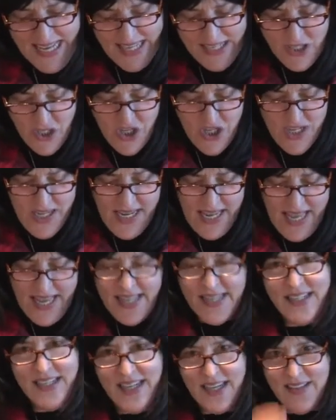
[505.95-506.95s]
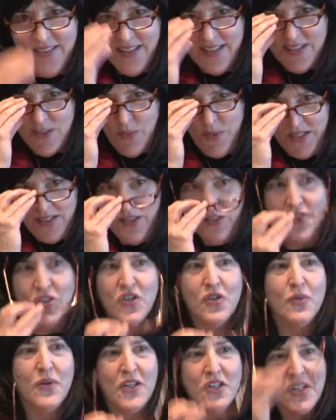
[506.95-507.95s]
She had done this
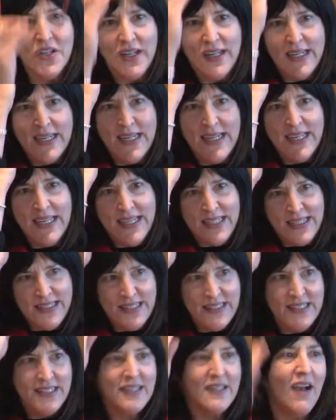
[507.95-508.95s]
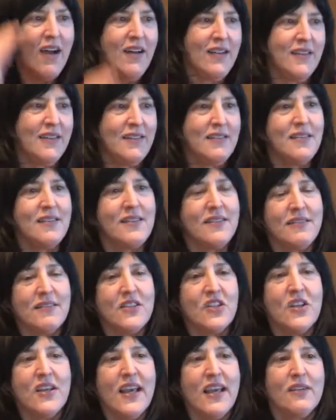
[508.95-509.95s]
research originally in Scotland.
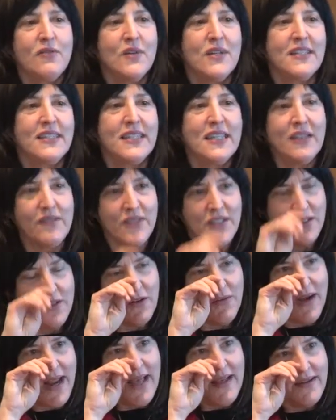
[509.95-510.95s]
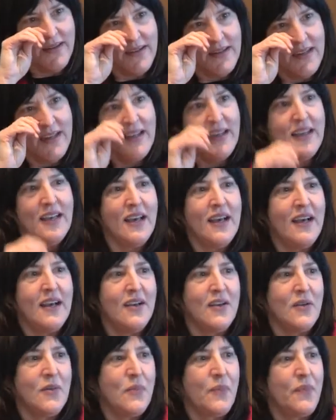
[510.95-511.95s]
She had received a grant.
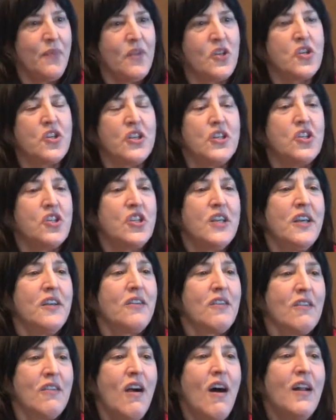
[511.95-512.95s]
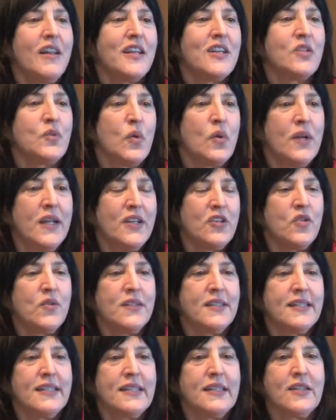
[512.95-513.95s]
Um, she, she and her colleagues were
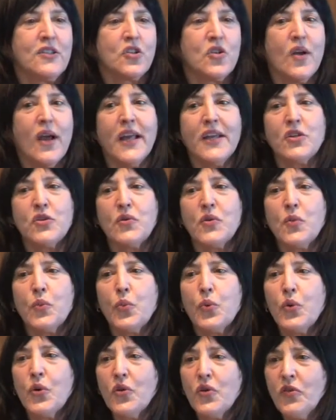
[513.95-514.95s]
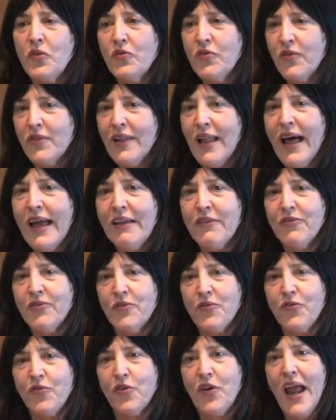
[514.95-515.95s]
interested in trying to improve life
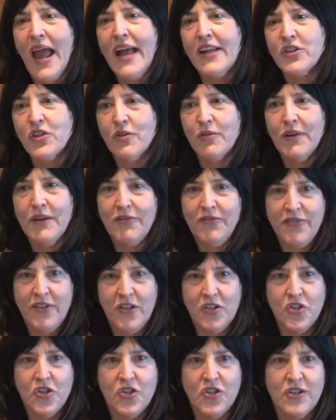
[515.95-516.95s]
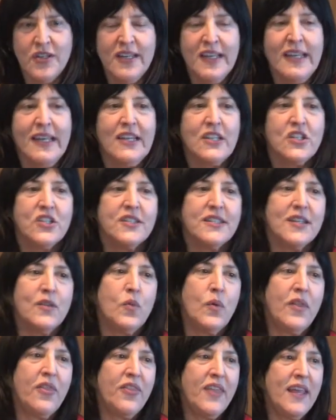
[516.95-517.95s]
for hatchery fish. She said,
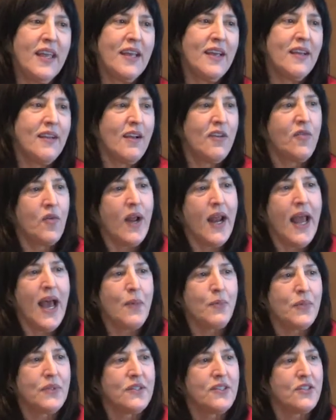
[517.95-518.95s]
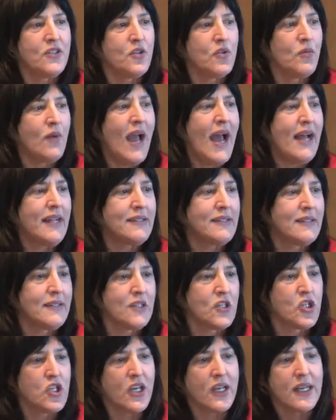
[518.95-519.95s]
we think of what happens to rats
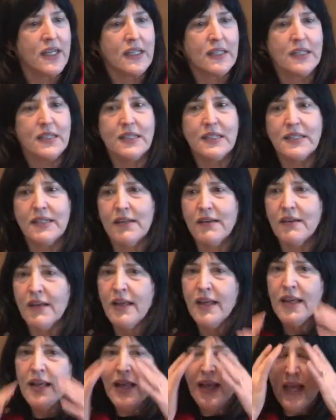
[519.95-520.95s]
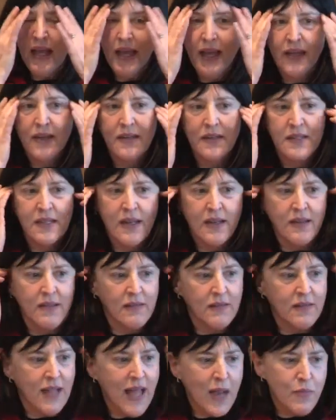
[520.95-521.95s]
and chickens and, and uh,
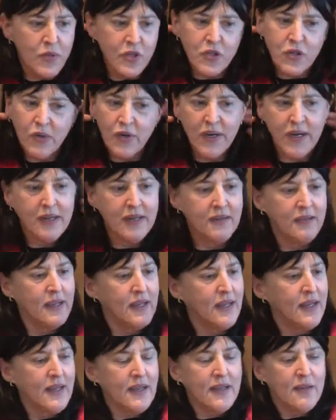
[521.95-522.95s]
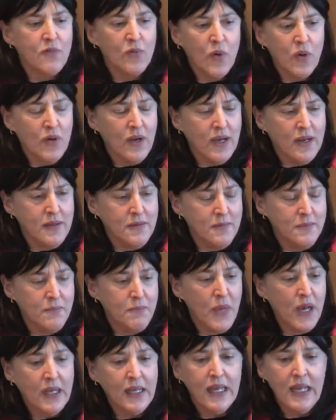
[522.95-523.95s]
laboratory uh,
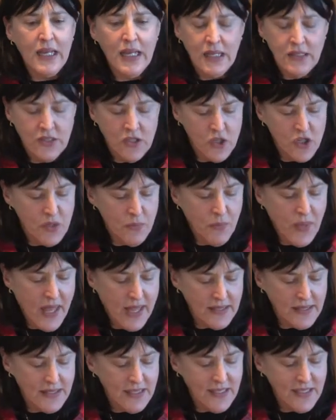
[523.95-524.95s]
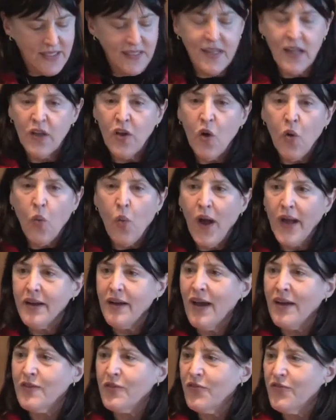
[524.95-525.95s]
monkeys and chimpanzees. Why
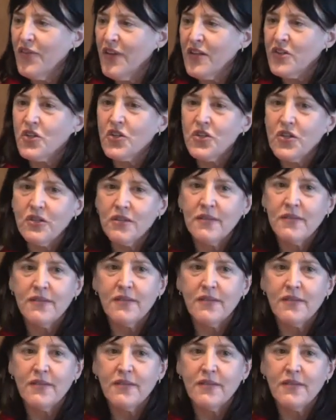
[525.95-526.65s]
not fish?